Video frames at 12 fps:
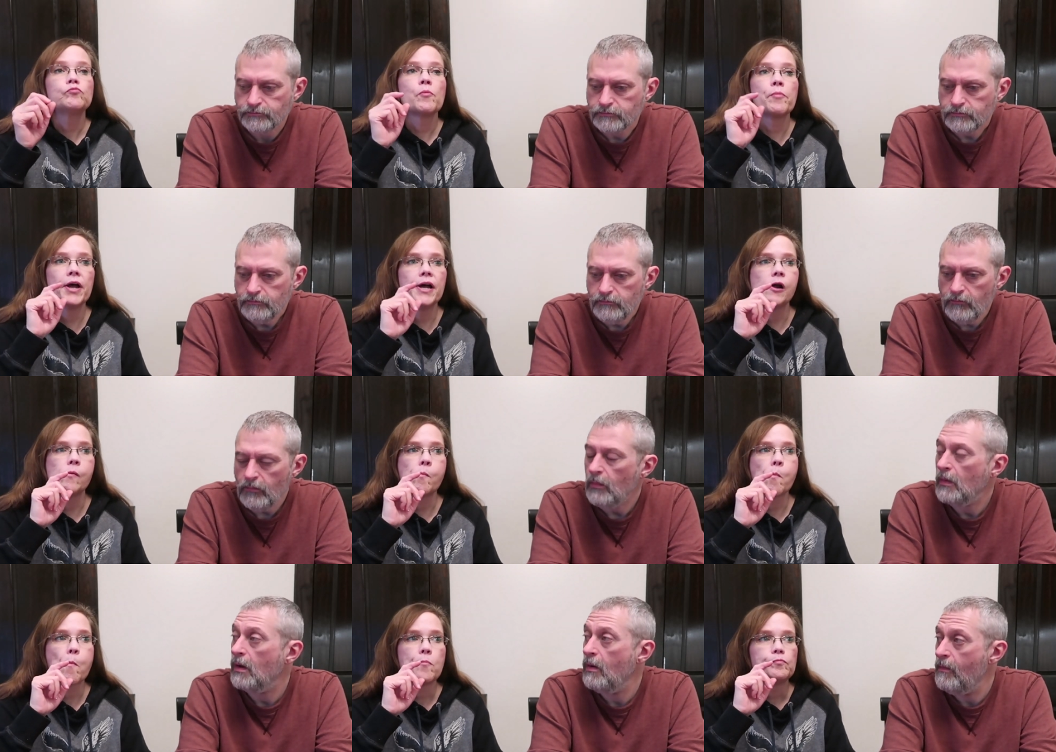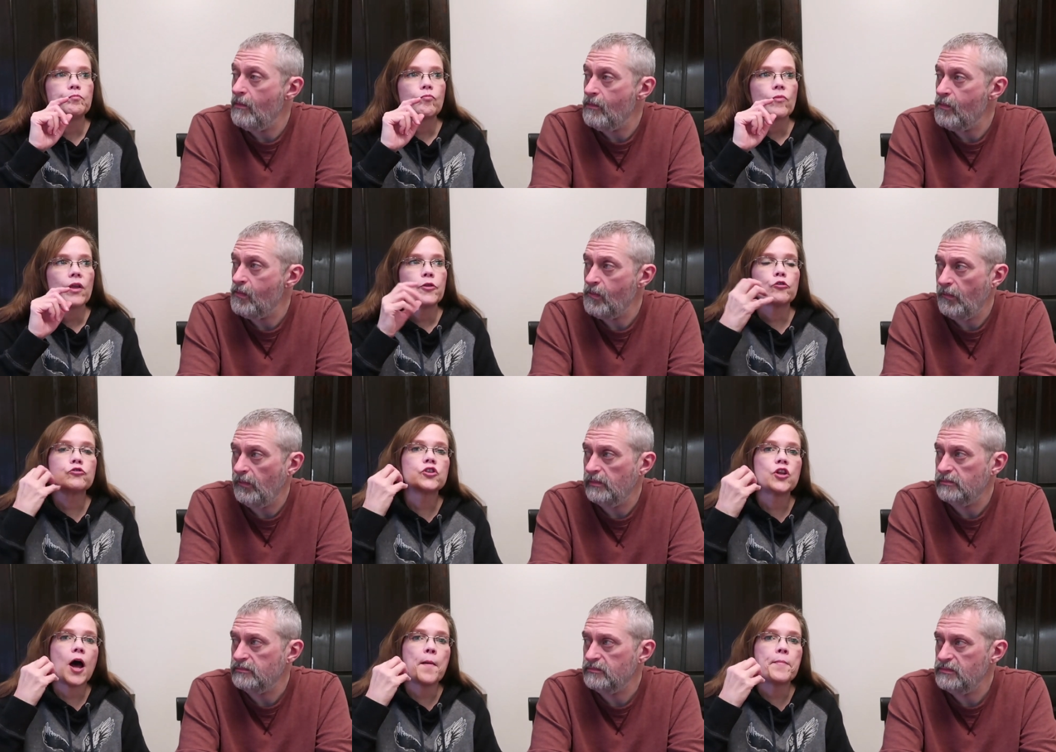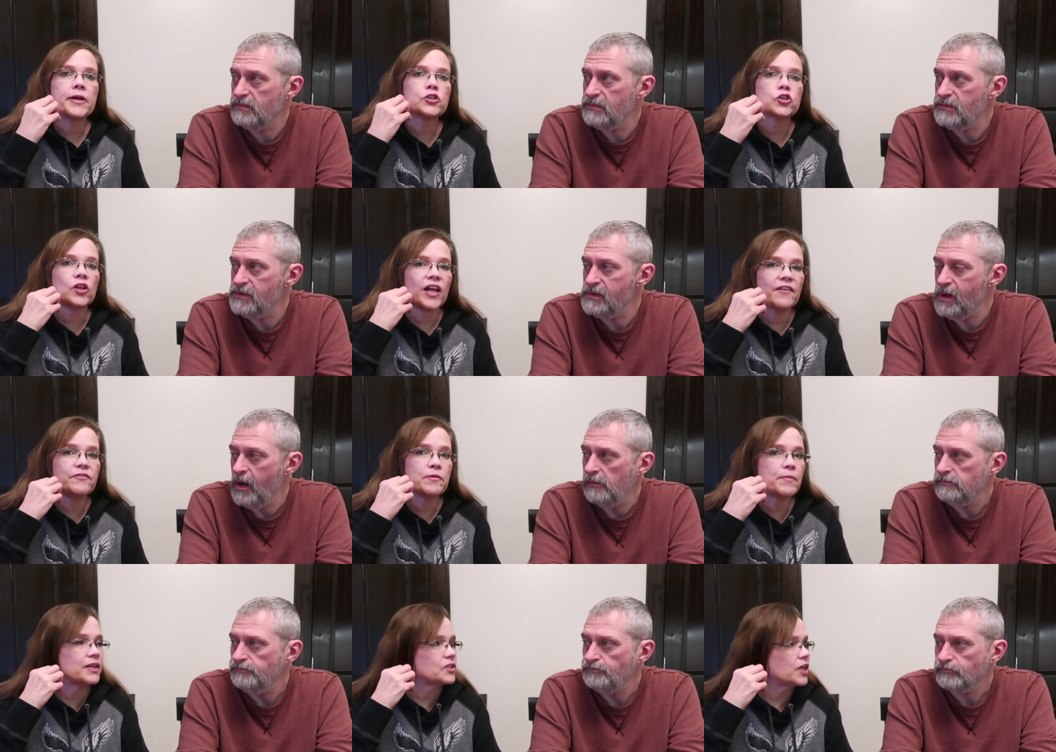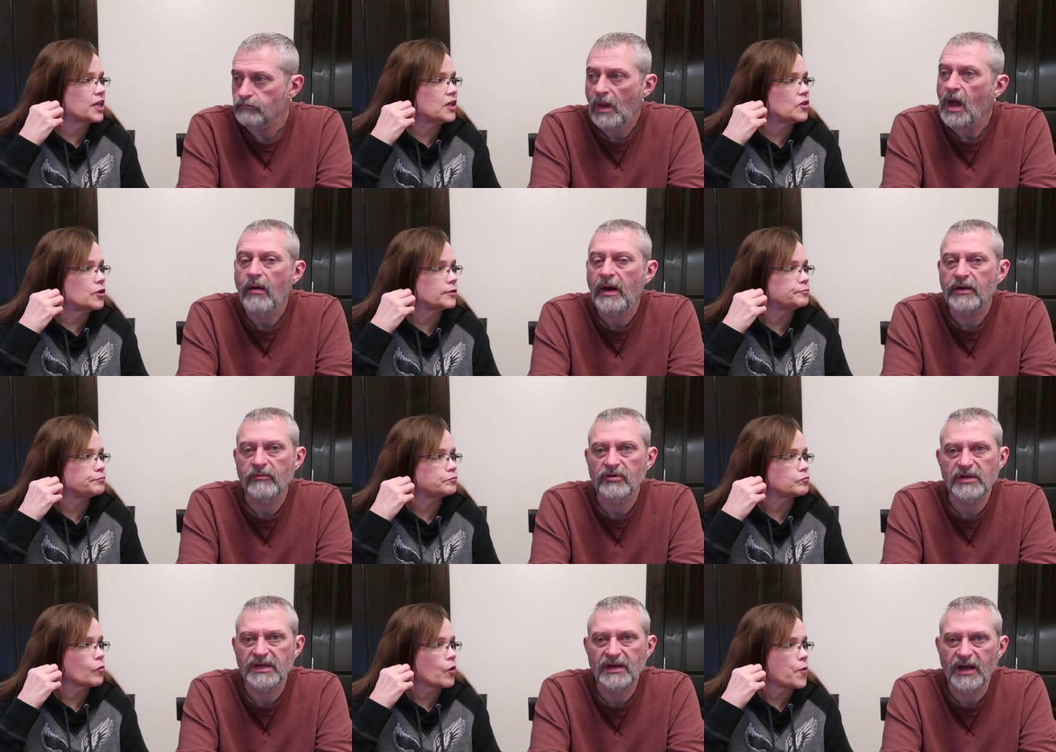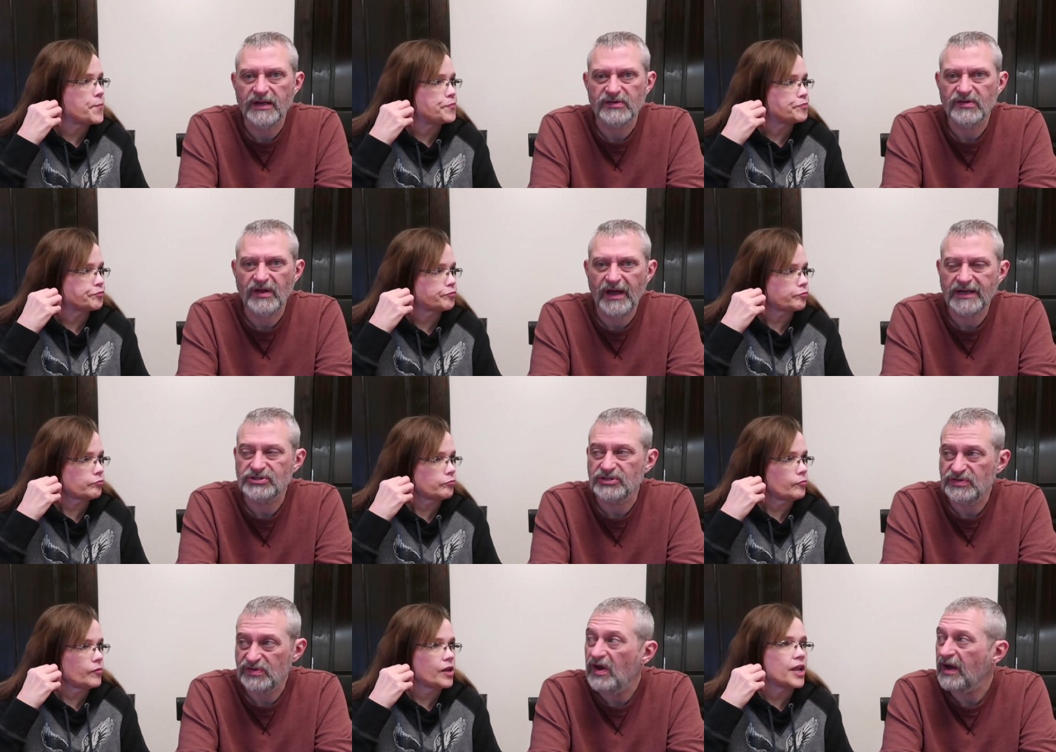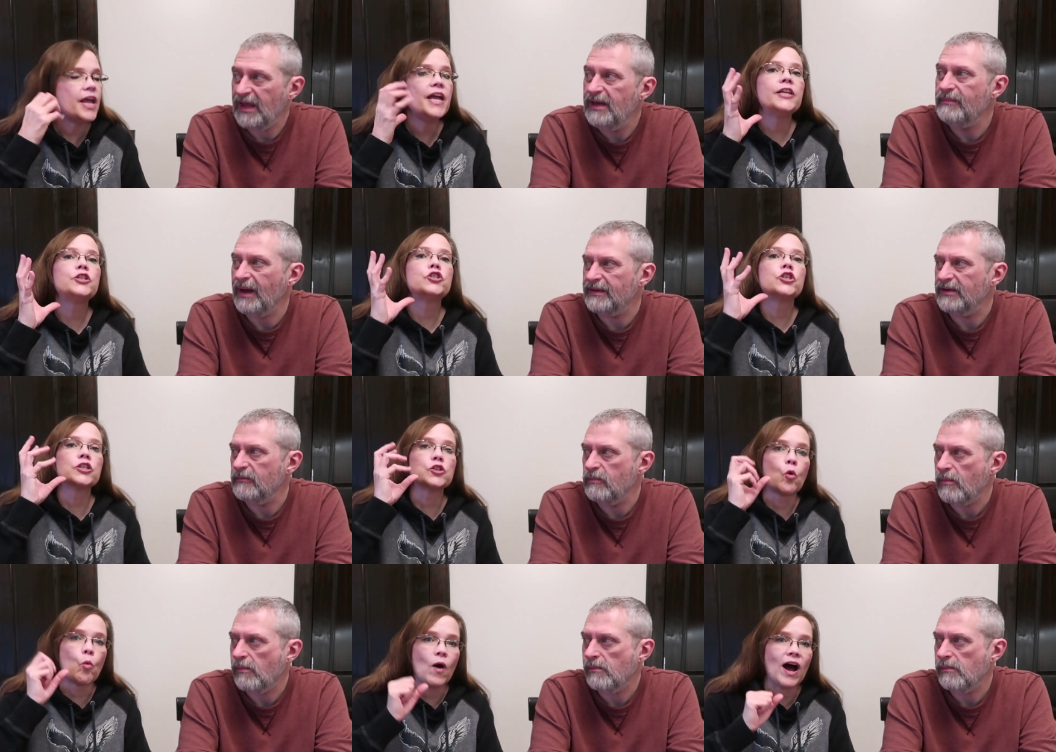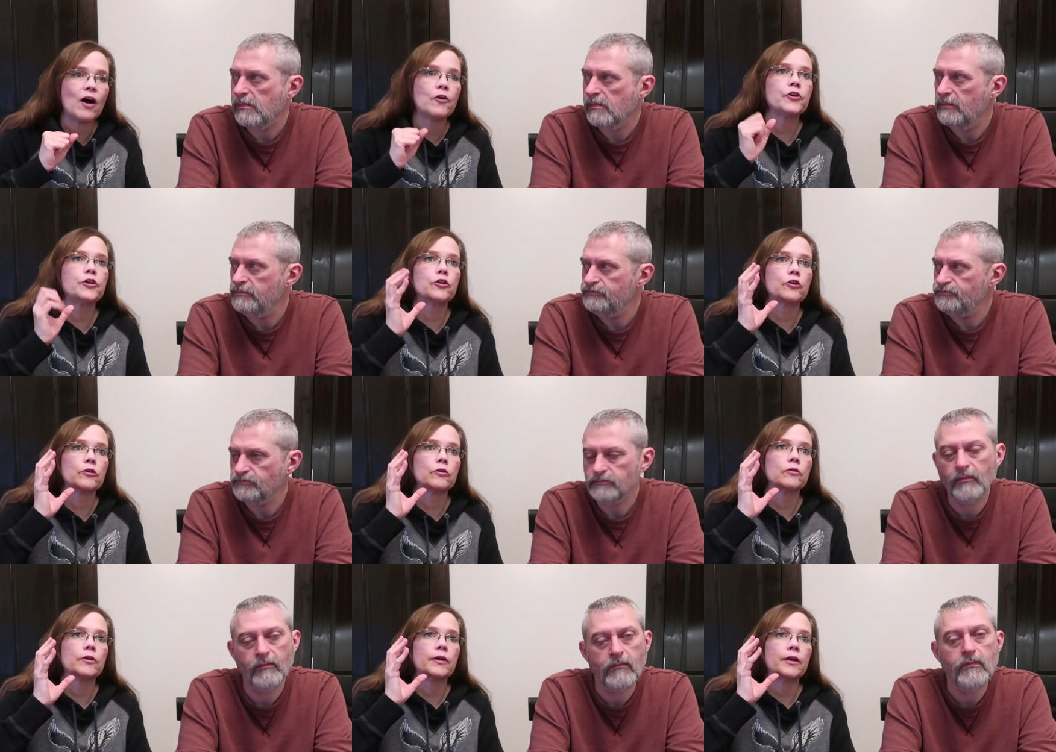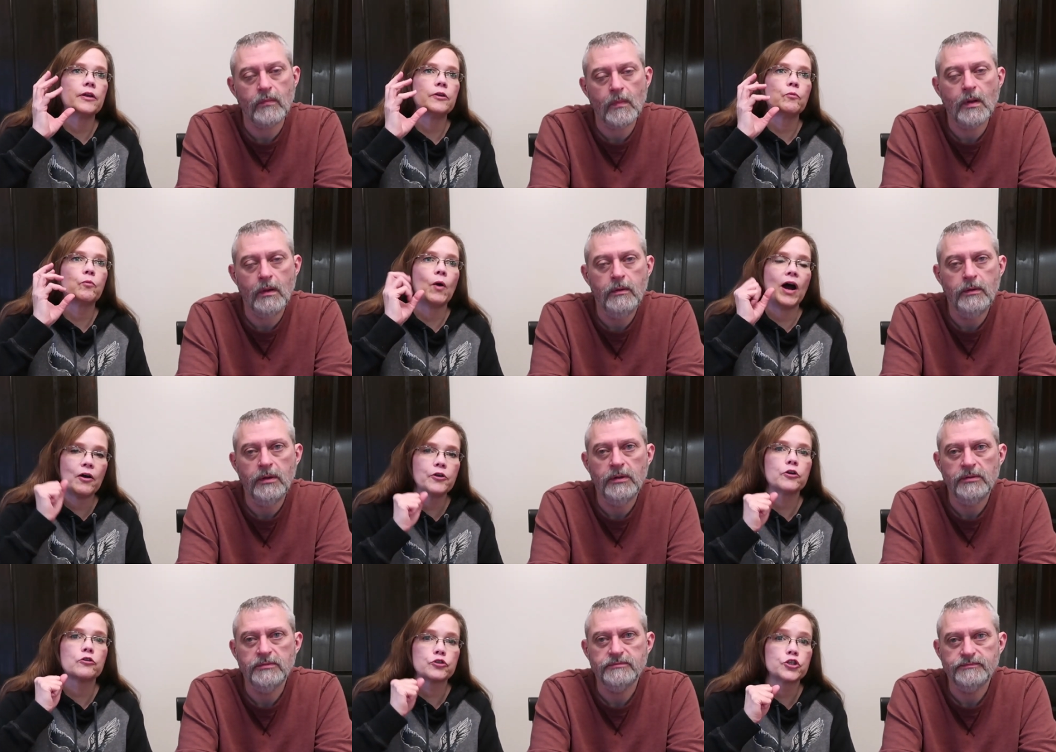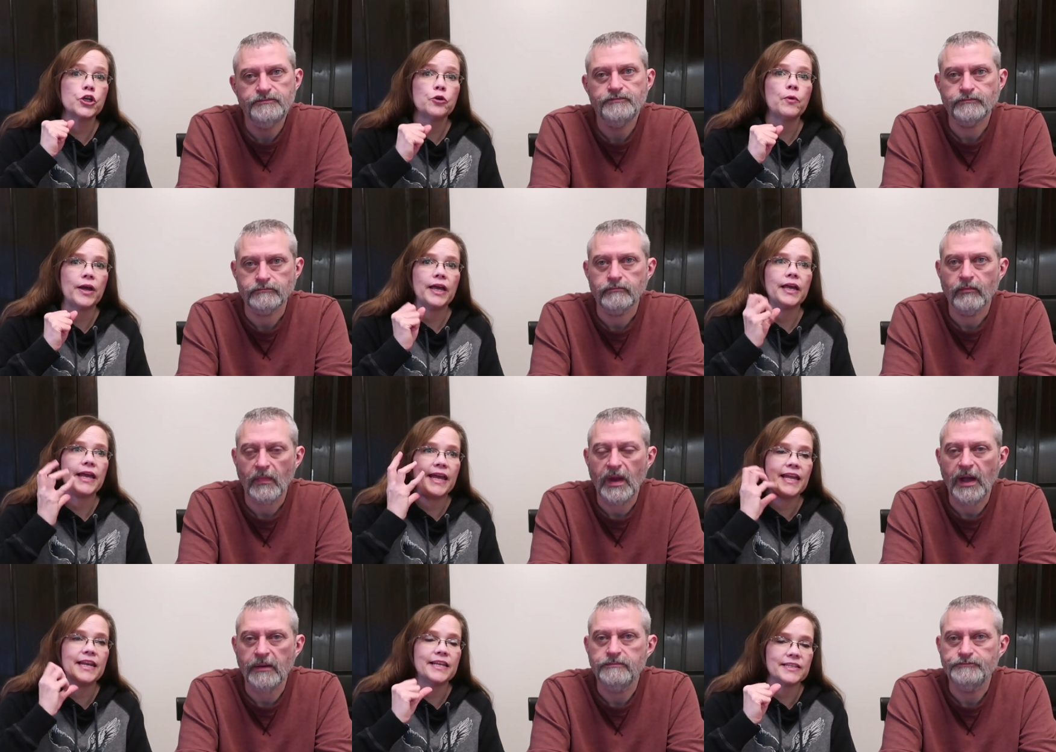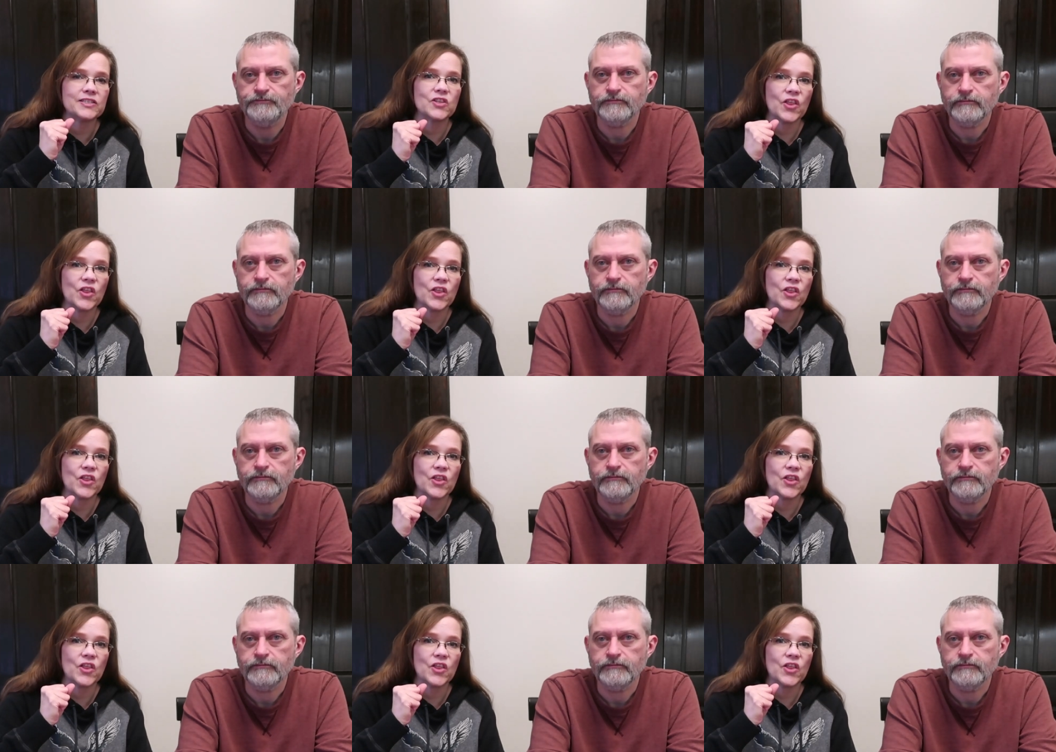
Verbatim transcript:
Speaker 1: But there's not much left in my teeth. No, I
Speaker 2: don't really get a lot actually stuck in. It's just
Speaker 1: teeth. while you're while you're chewing, yeah. it, it's